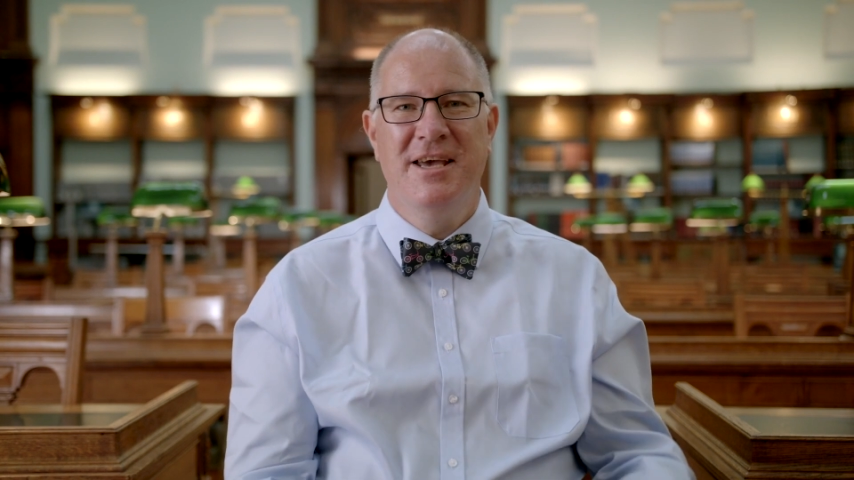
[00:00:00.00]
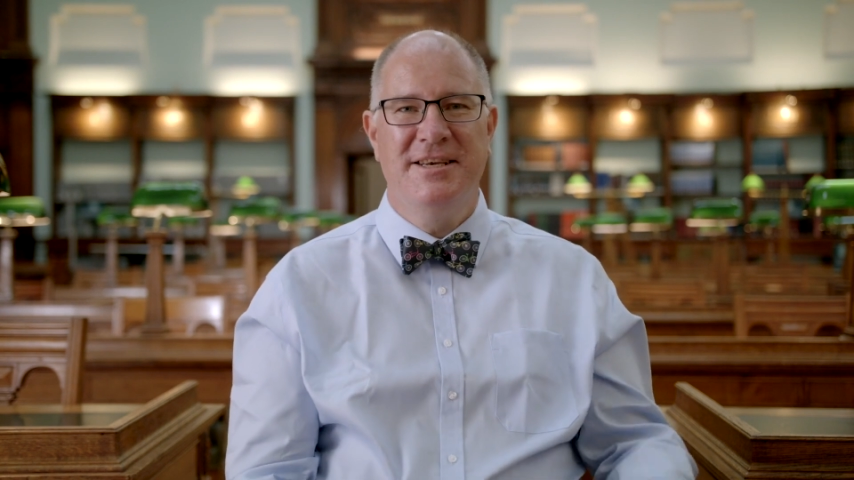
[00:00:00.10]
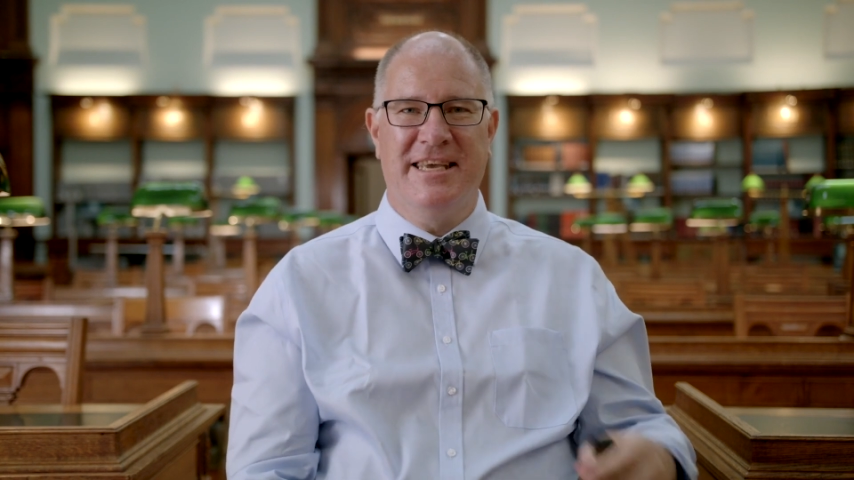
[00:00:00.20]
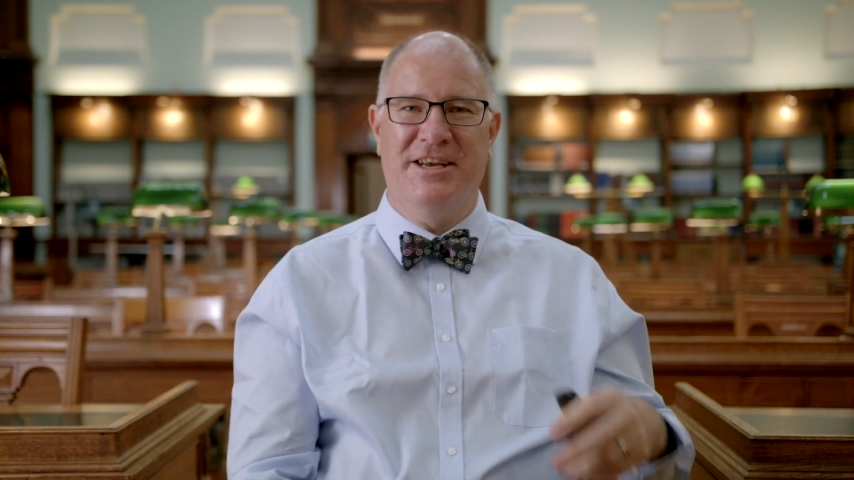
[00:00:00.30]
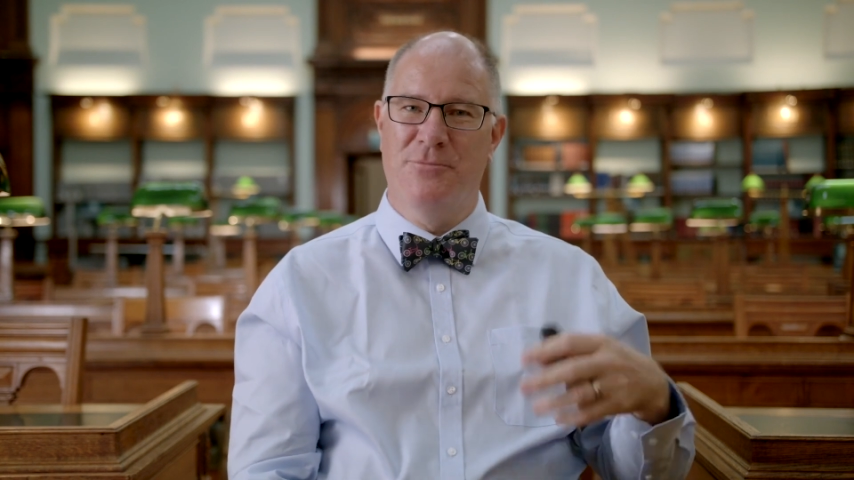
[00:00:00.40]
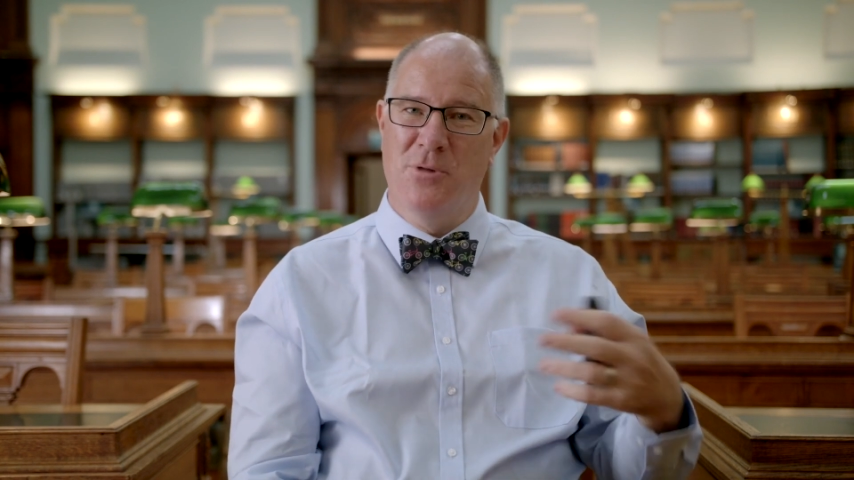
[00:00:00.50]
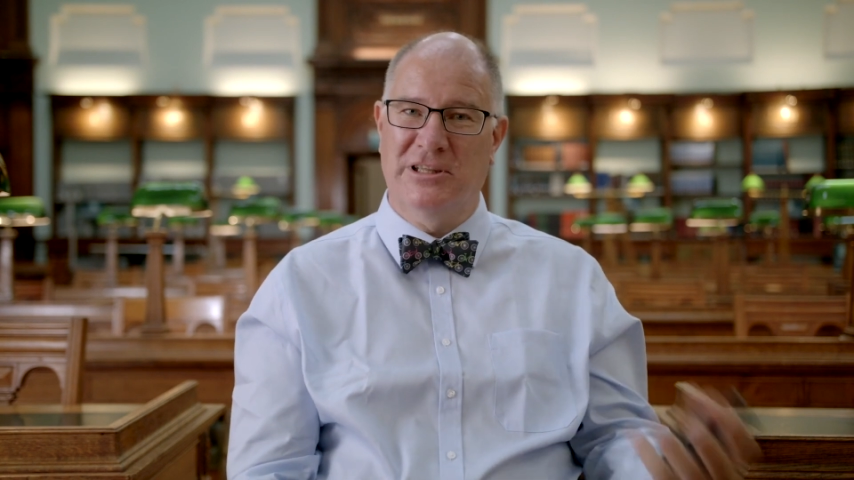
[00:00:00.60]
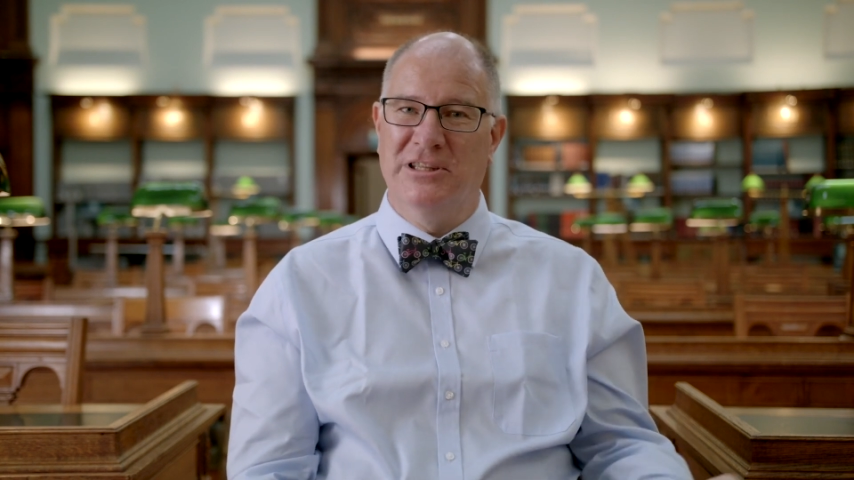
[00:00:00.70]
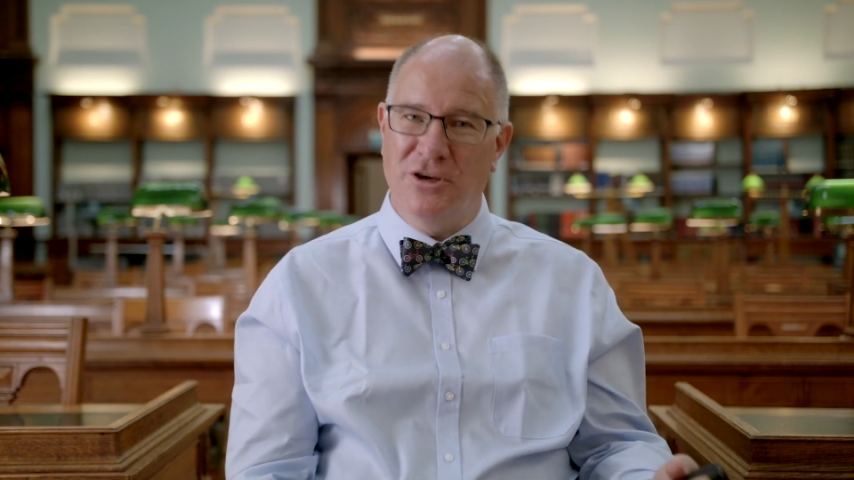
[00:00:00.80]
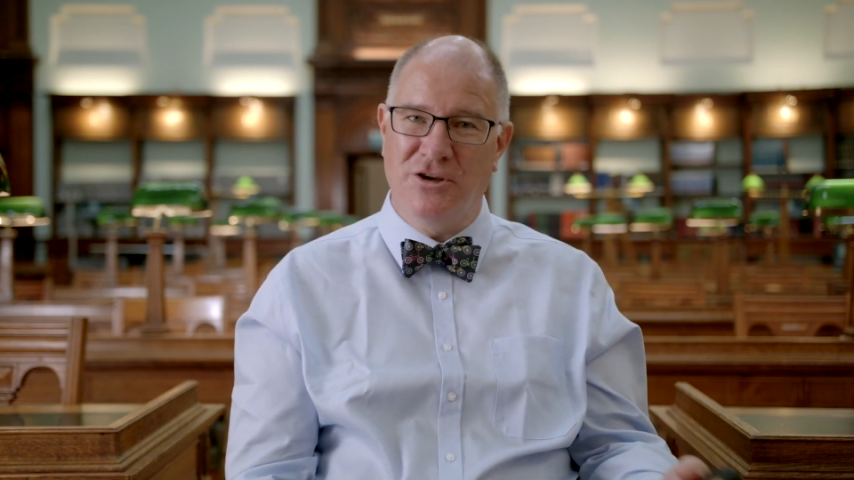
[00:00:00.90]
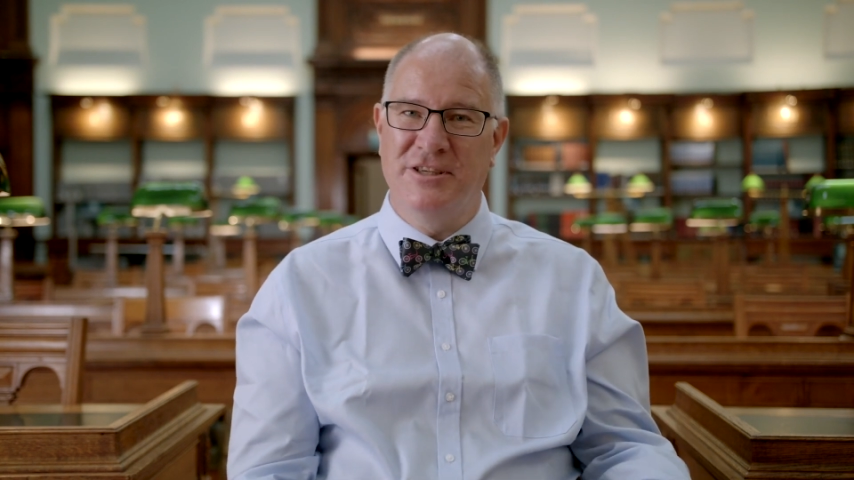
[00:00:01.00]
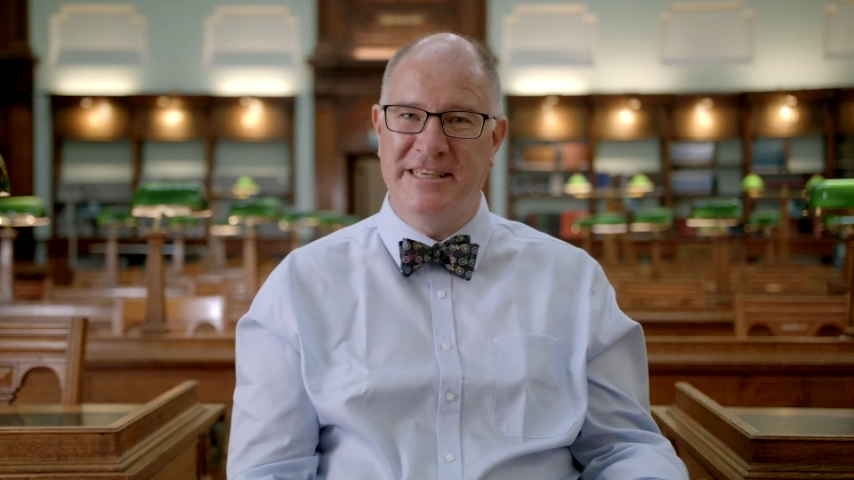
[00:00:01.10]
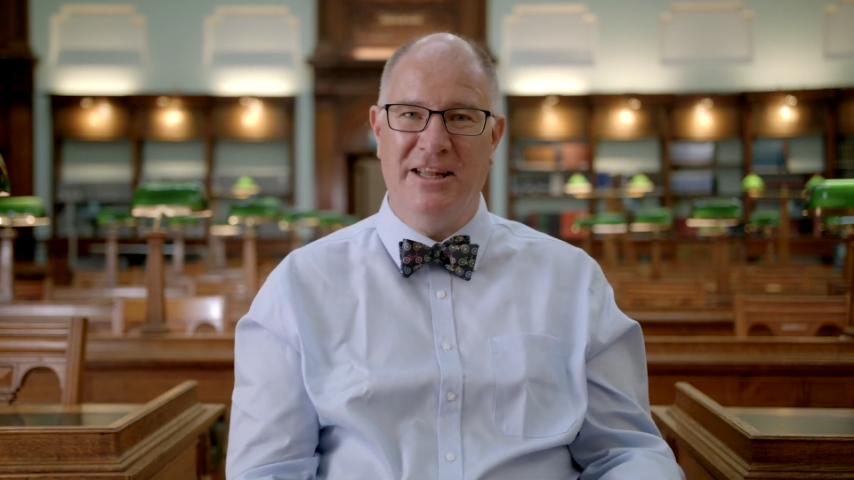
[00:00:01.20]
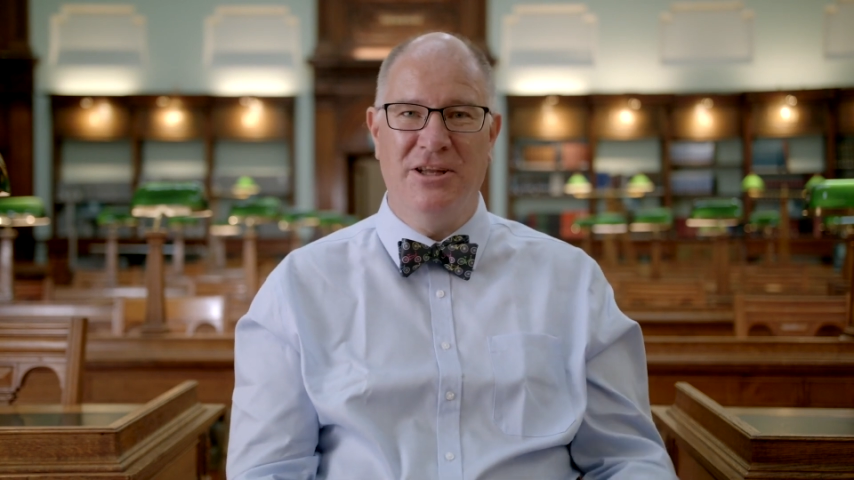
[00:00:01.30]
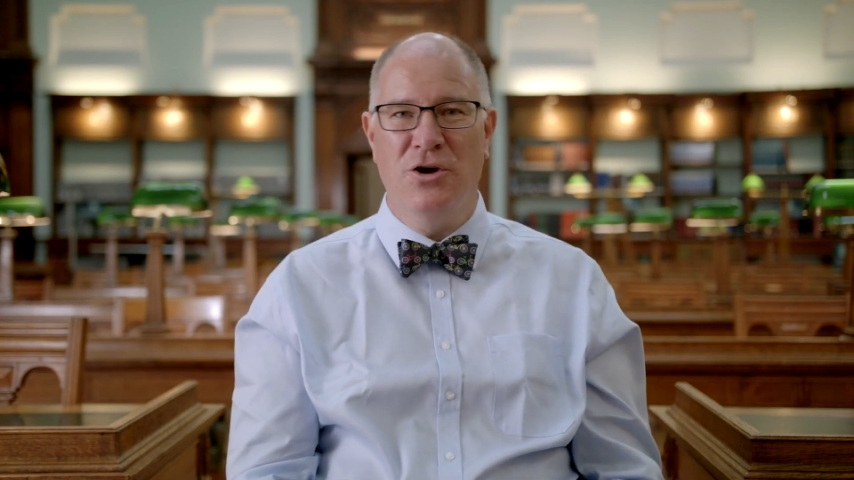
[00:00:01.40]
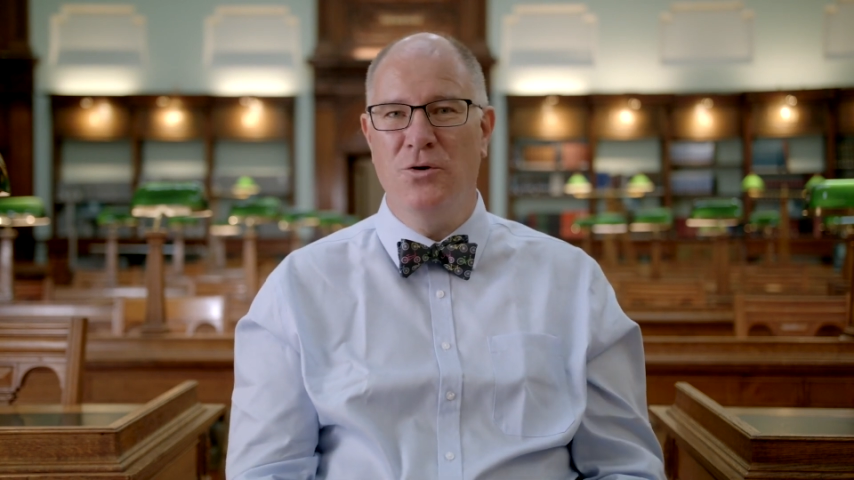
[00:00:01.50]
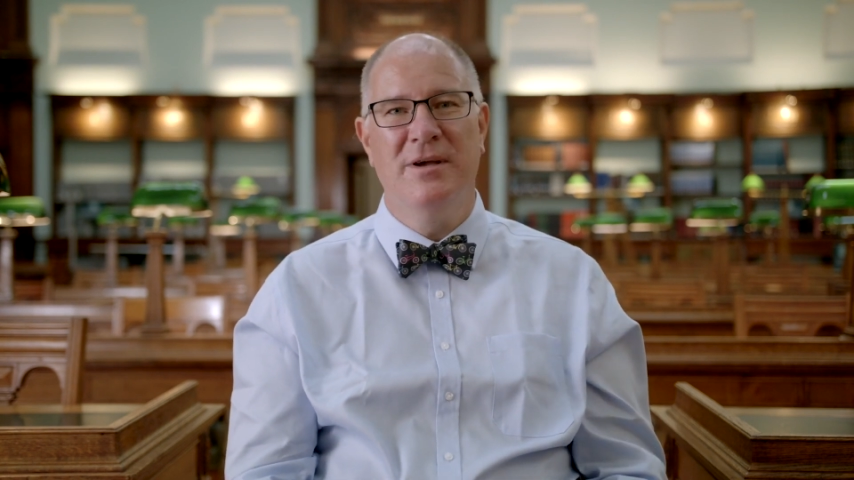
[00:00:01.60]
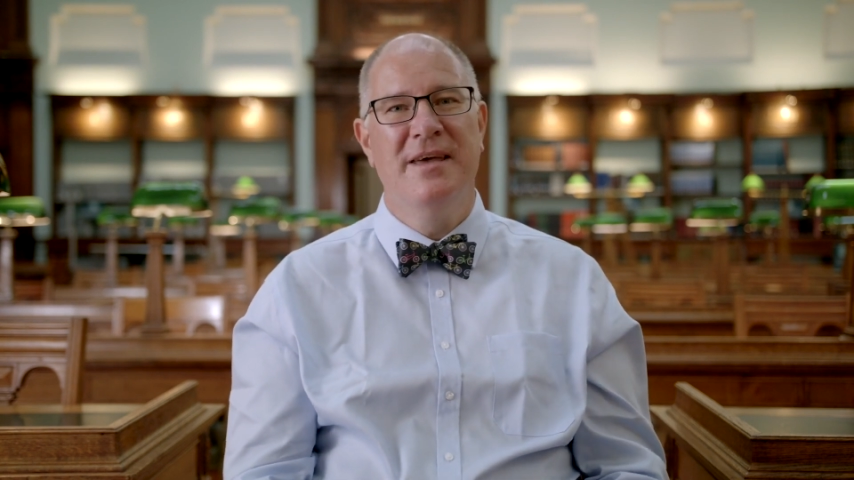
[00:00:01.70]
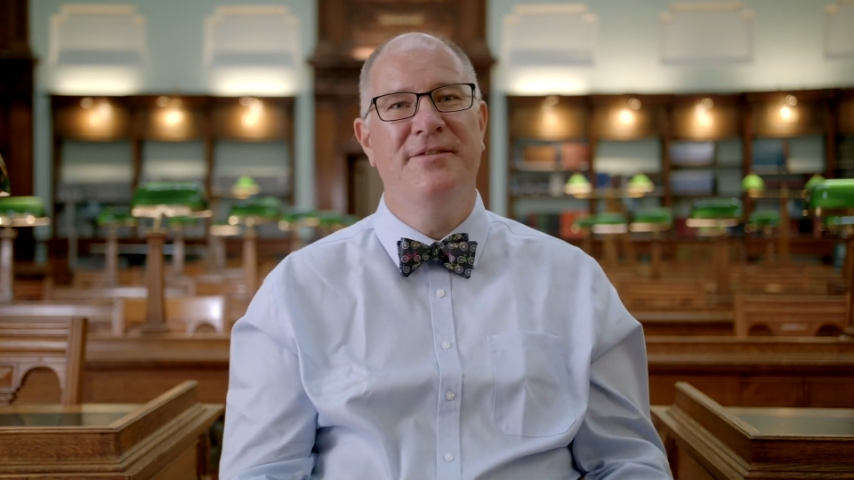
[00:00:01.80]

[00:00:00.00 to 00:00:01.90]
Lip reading: to get a model that could tell you